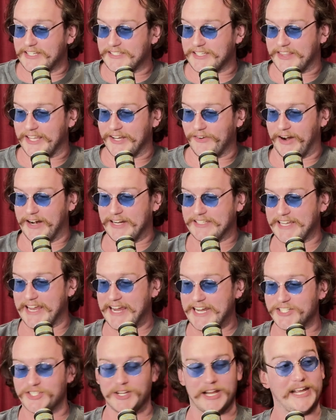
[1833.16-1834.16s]
here's the thing, right?
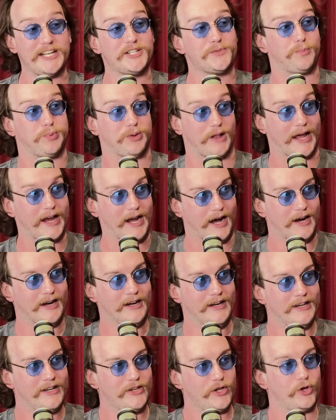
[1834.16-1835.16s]
It's each player.
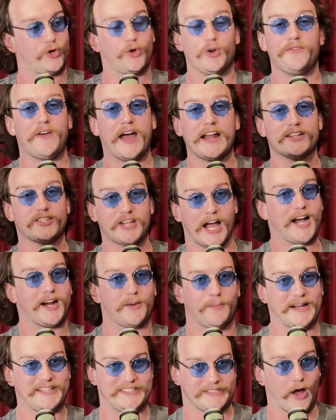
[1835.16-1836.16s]
You could have had to
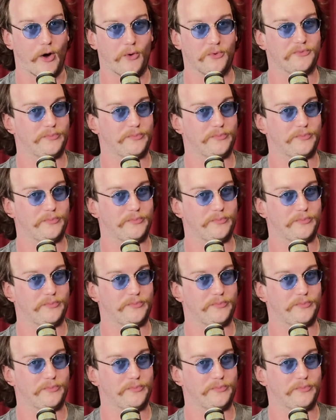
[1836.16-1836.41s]
target myself,